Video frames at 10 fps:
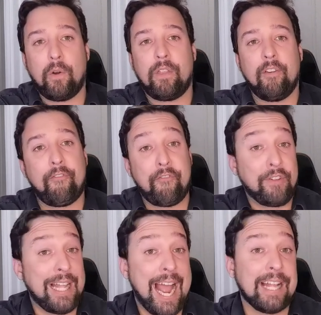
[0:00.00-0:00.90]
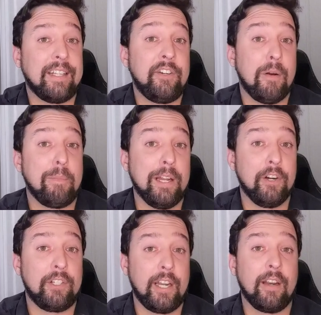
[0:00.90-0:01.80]
with it flat in your
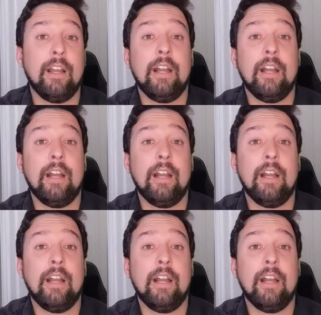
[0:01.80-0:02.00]
Blender scene.